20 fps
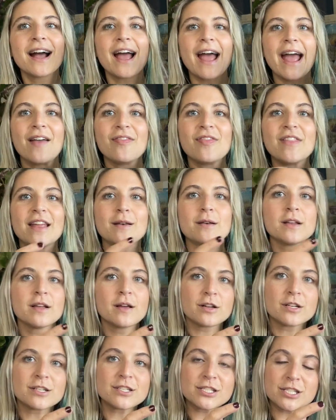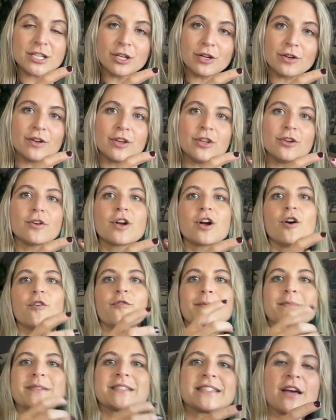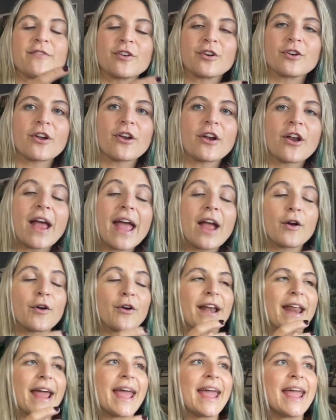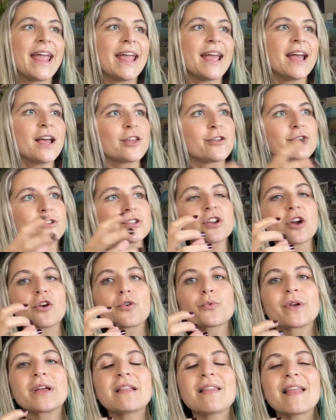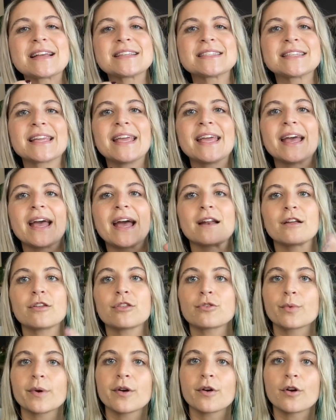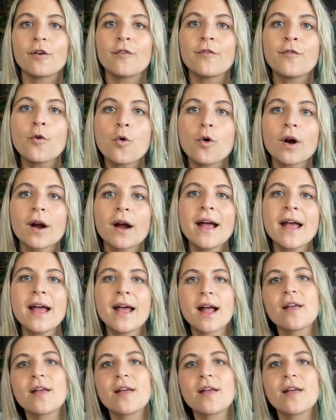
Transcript: And then soon you'll go from a 7 or an 8, you'll start realizing it at a 3 or a 4,